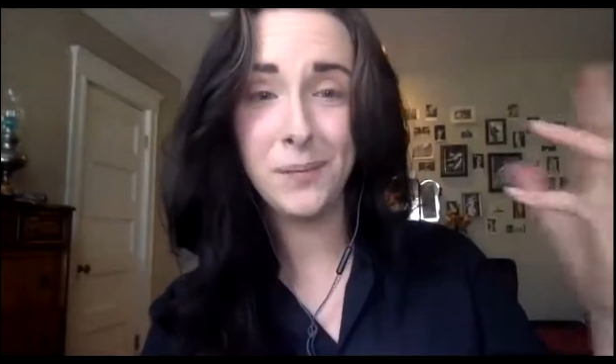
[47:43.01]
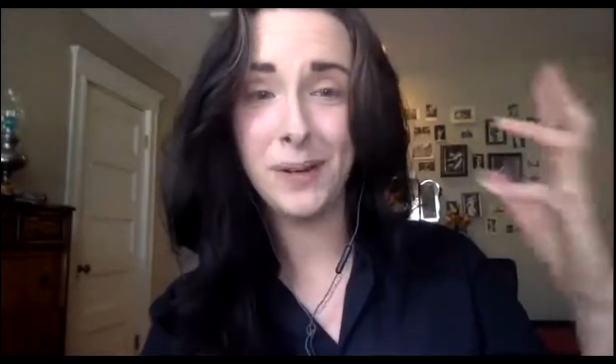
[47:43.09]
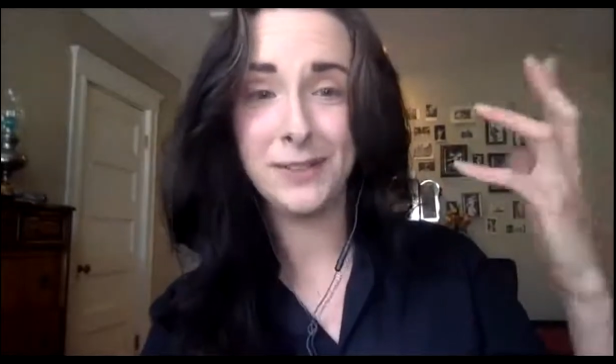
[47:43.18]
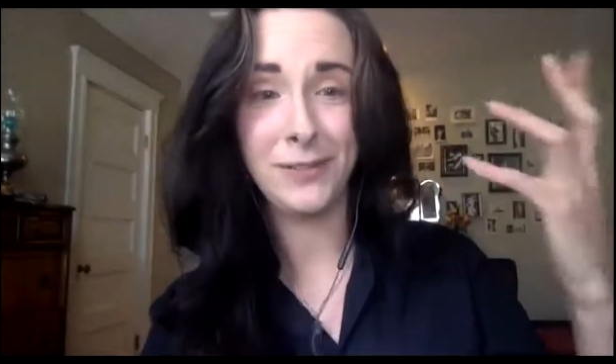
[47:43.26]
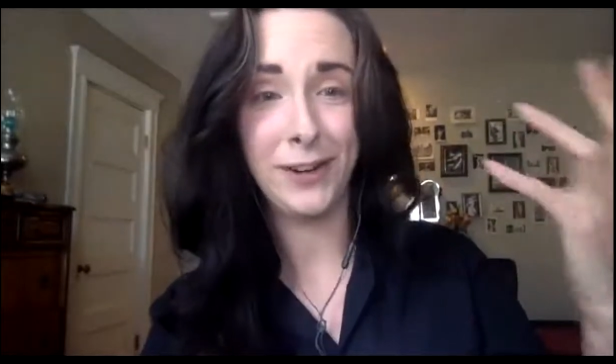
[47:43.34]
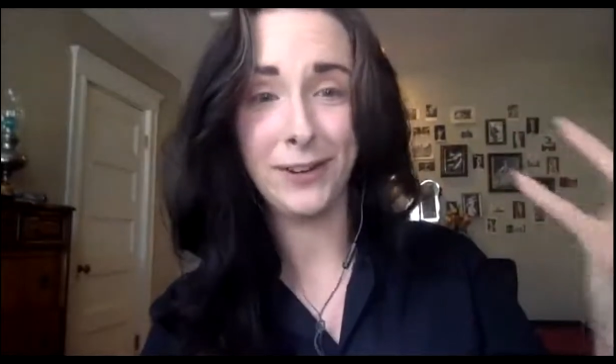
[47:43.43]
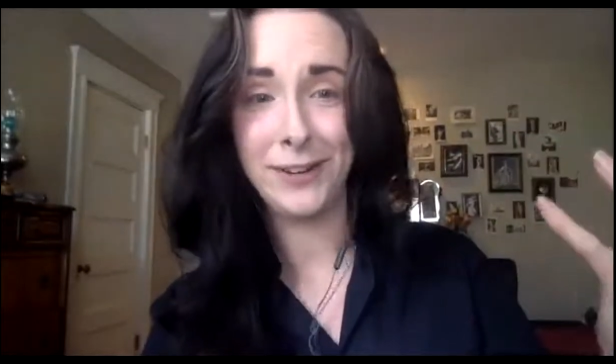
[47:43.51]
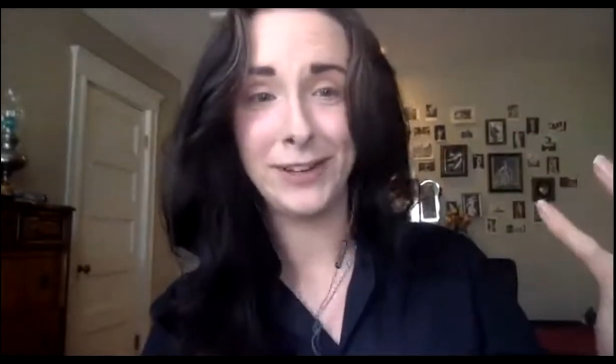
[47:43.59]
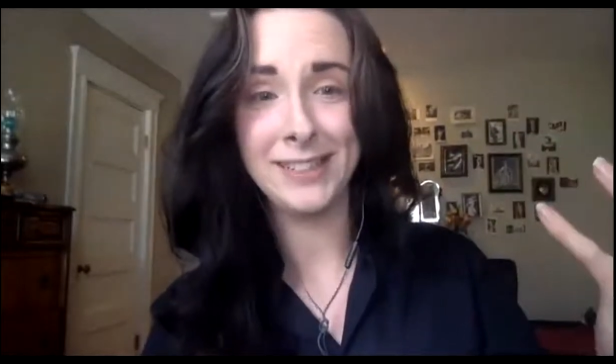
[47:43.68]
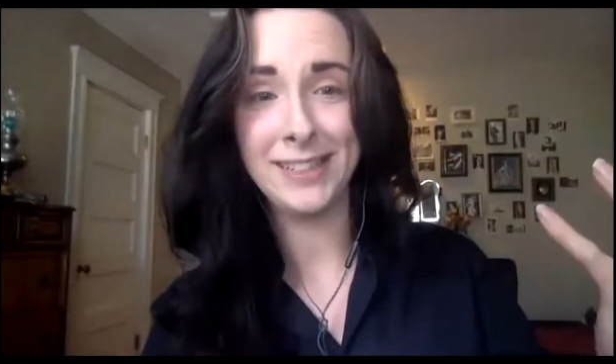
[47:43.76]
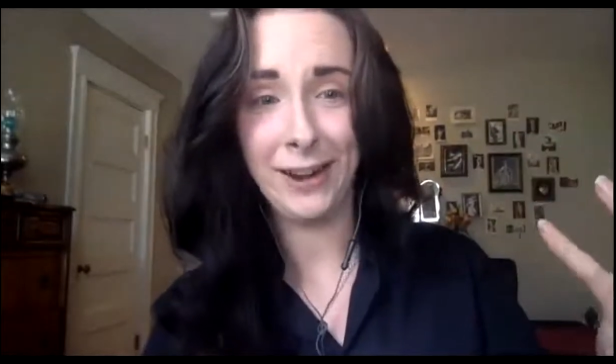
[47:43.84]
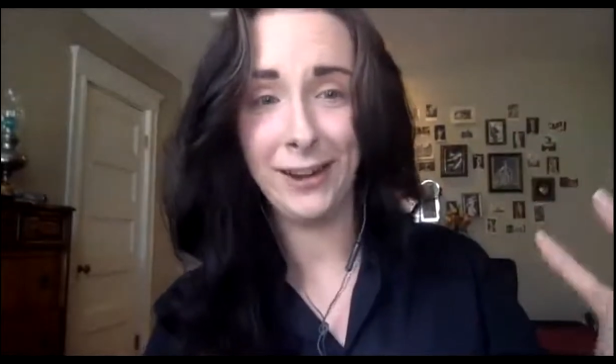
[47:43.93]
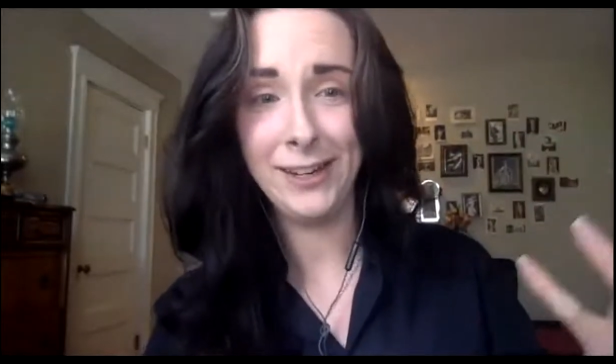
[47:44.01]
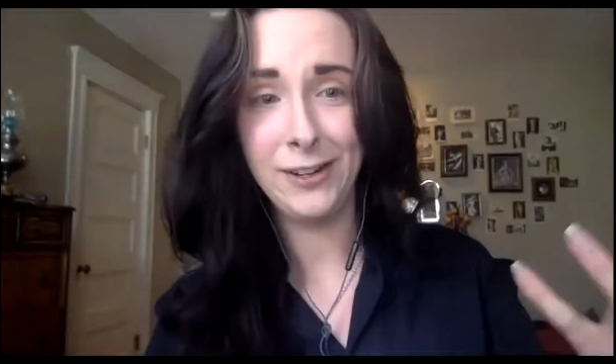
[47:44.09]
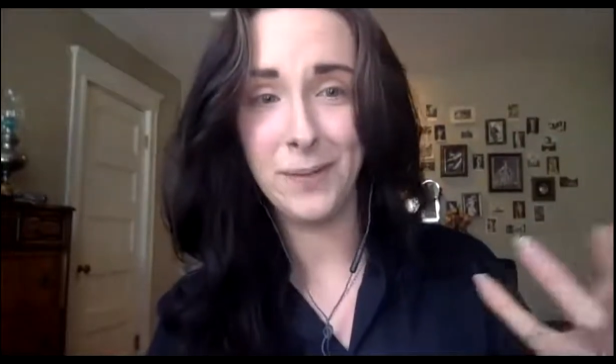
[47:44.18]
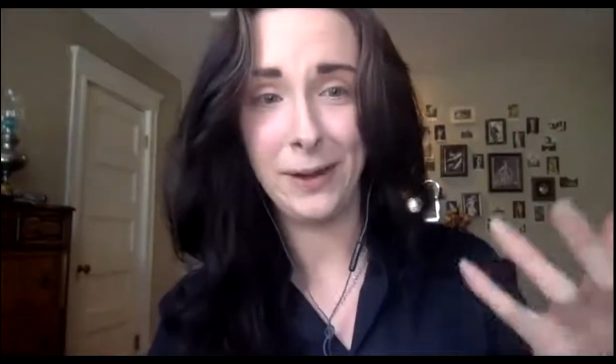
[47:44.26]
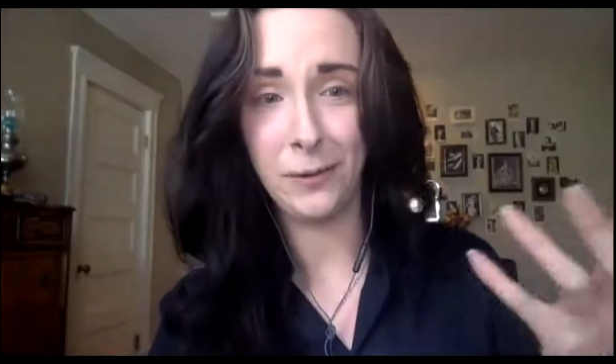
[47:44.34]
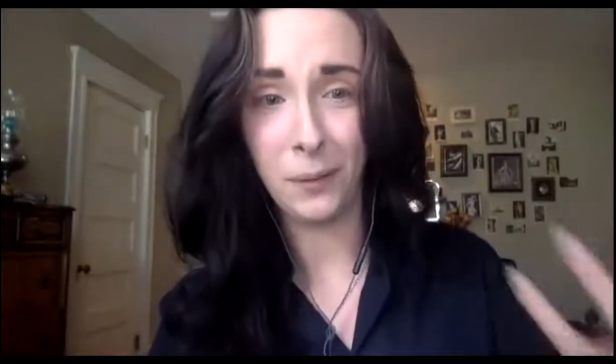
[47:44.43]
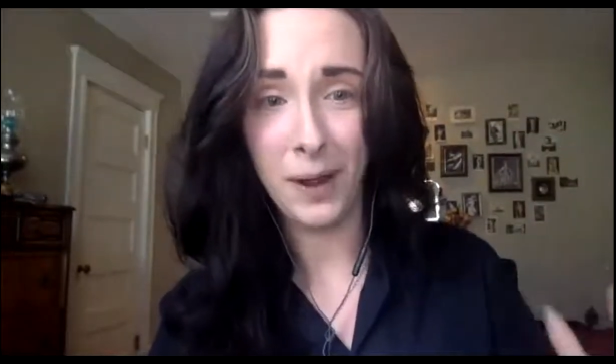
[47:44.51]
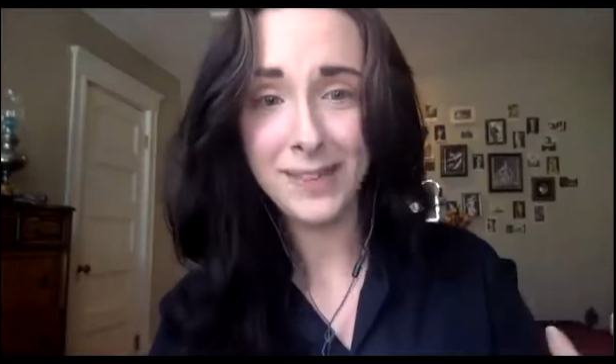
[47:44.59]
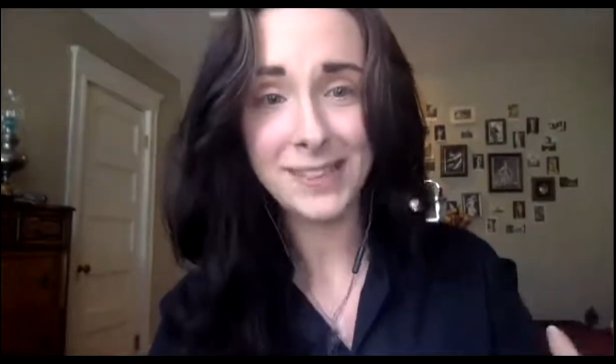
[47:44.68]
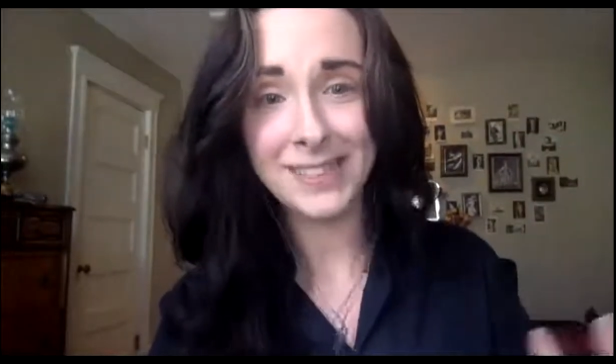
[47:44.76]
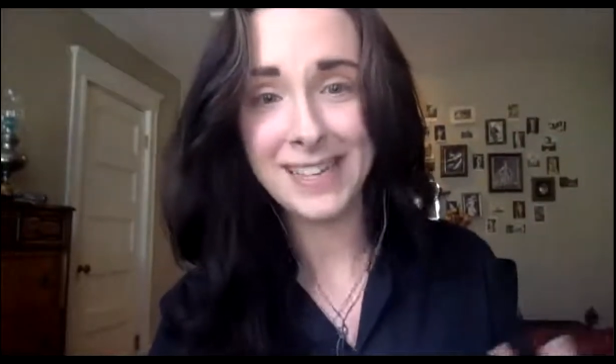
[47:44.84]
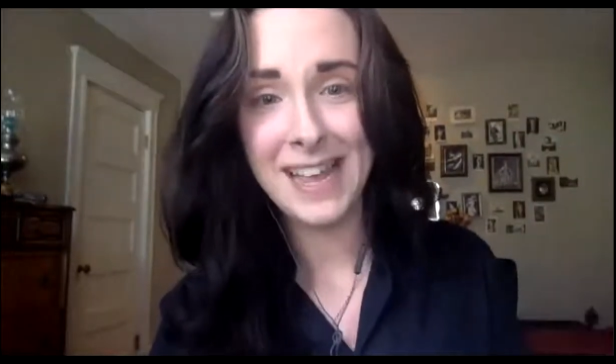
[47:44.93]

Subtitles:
but it's very, very scary no matter what.